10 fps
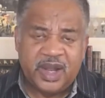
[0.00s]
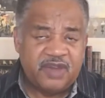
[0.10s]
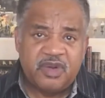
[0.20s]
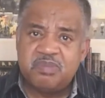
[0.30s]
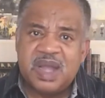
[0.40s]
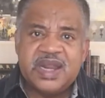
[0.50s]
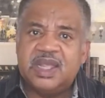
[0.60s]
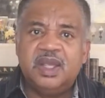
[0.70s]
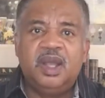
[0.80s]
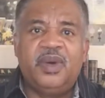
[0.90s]
Whatever
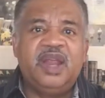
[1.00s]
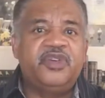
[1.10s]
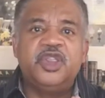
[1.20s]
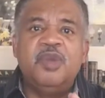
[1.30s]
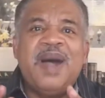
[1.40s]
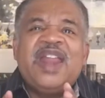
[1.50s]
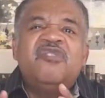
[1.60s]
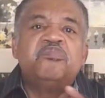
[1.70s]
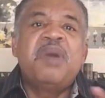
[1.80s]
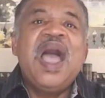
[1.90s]
money, whatever you
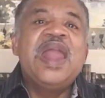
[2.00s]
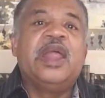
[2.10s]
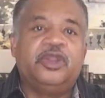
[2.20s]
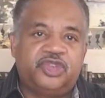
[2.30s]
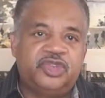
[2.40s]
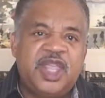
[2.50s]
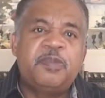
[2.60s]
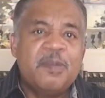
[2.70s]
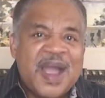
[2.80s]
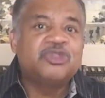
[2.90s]
might have managed,
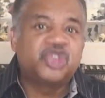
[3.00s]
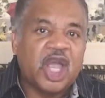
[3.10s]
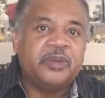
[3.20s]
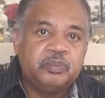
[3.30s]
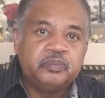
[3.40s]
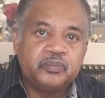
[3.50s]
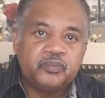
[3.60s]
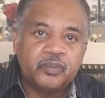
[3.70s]
keep your mouth shut.